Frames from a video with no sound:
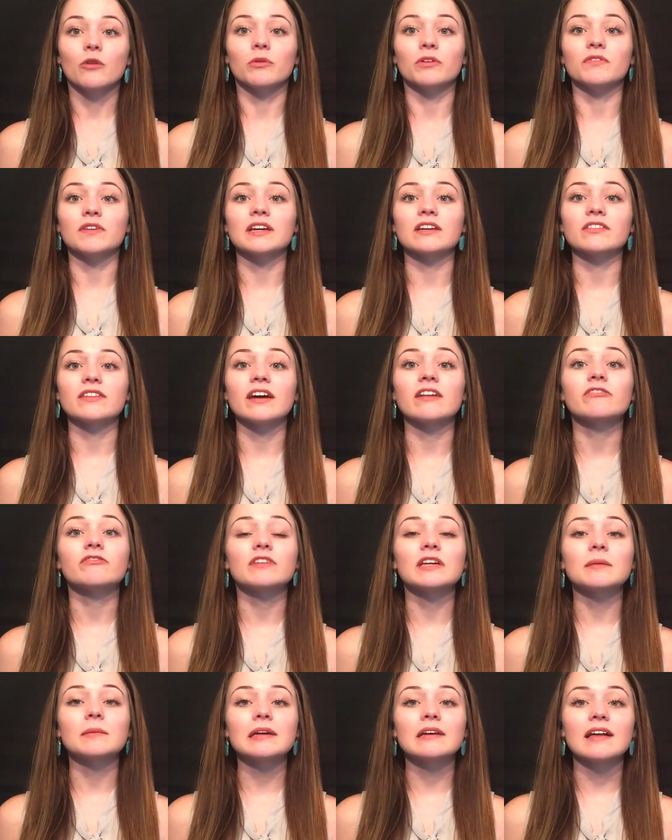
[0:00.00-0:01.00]
revealed that
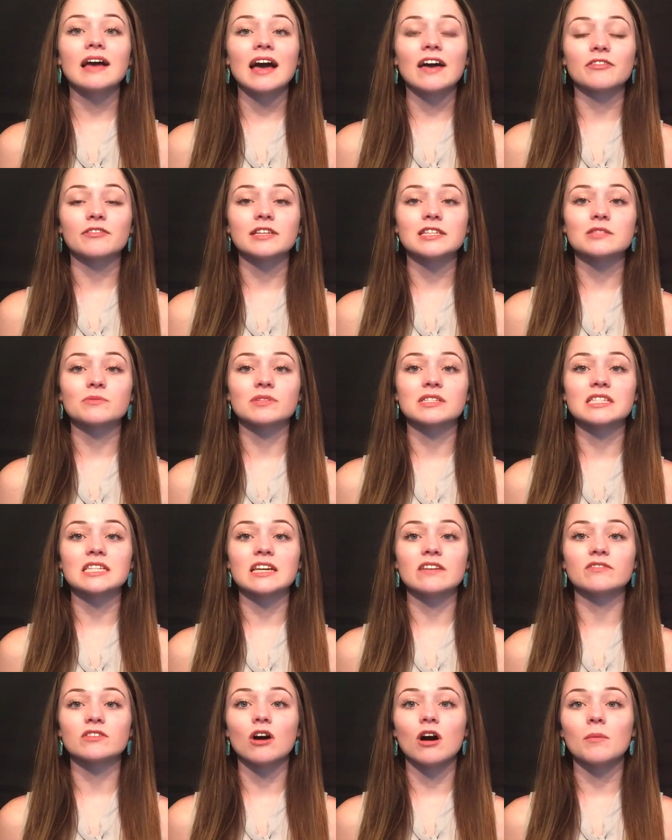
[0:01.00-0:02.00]
female athletes
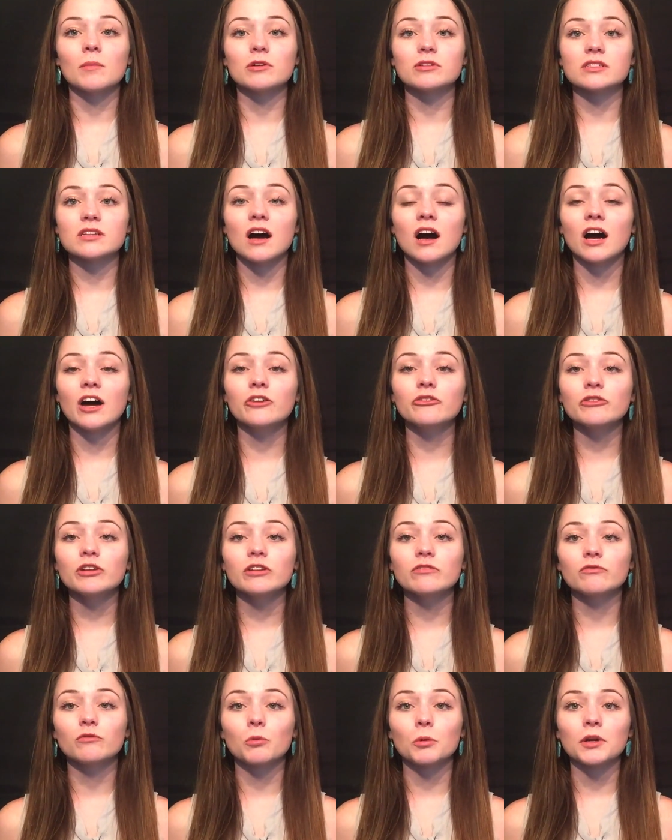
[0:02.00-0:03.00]
received almost
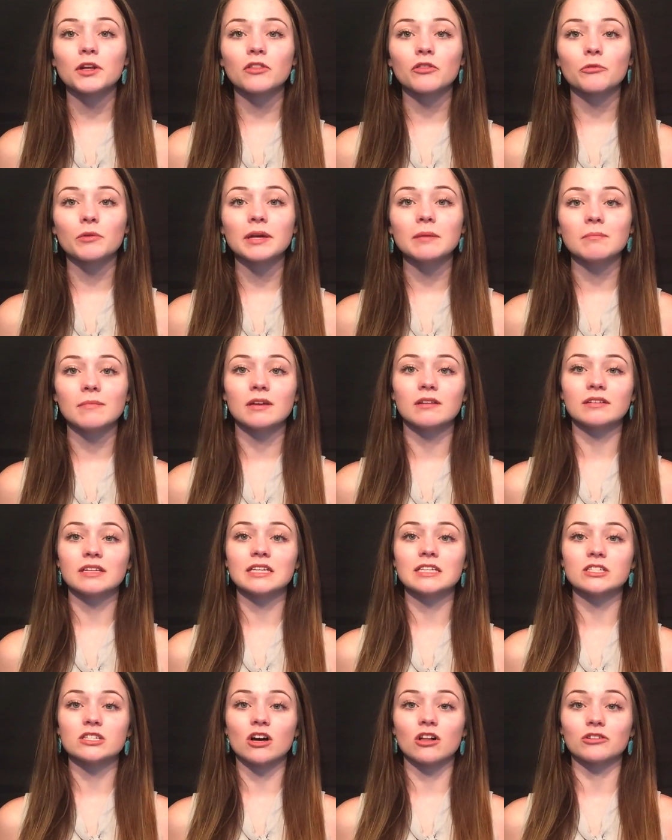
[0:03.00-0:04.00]
$143
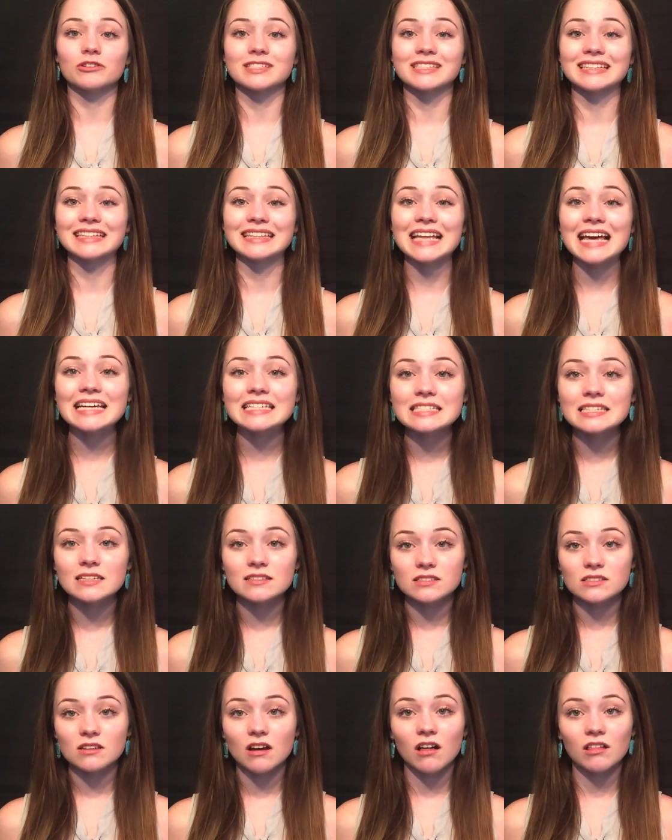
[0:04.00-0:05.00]
million less
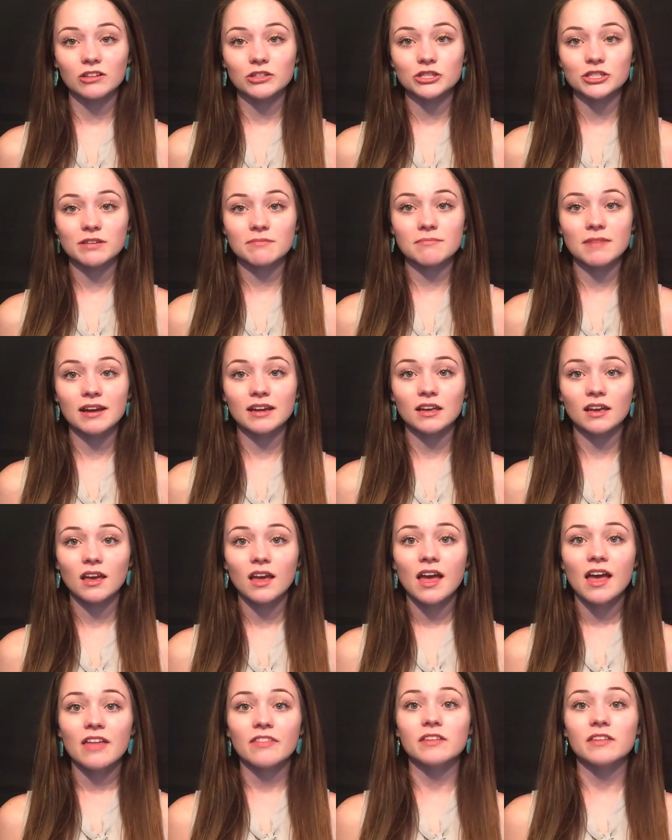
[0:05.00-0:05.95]
in scholarship money